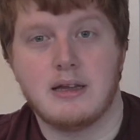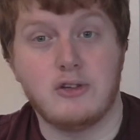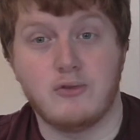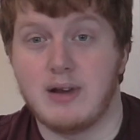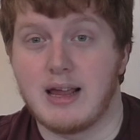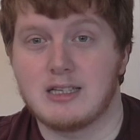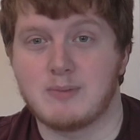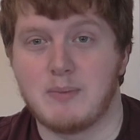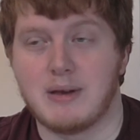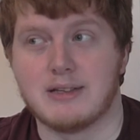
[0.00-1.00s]
I should really ask
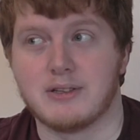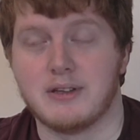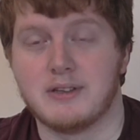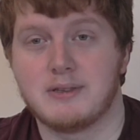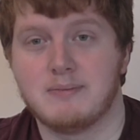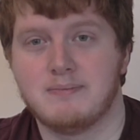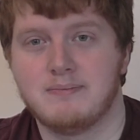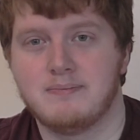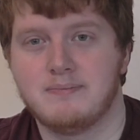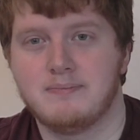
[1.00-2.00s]
my players on this.
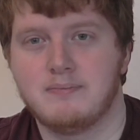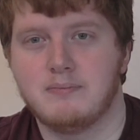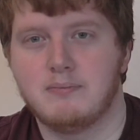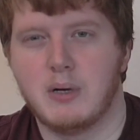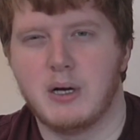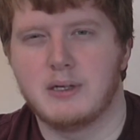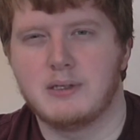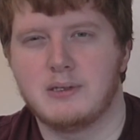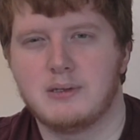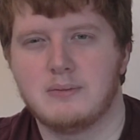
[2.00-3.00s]

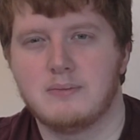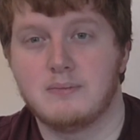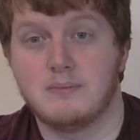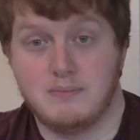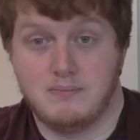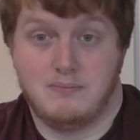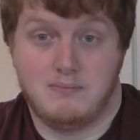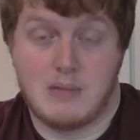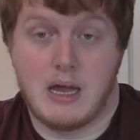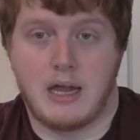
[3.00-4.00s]
But
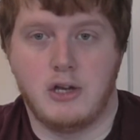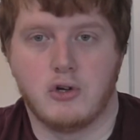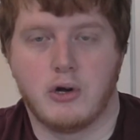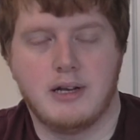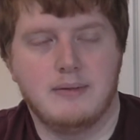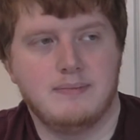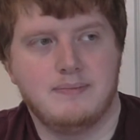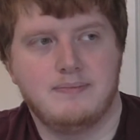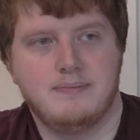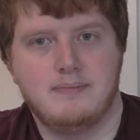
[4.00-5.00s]
I enjoy it,
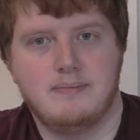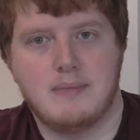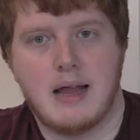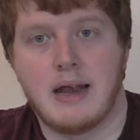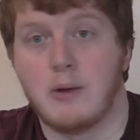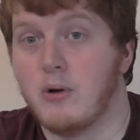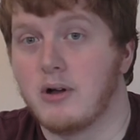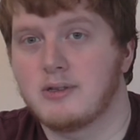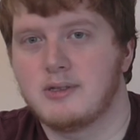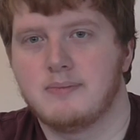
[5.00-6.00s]
and it
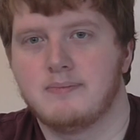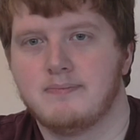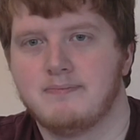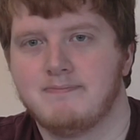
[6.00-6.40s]
works.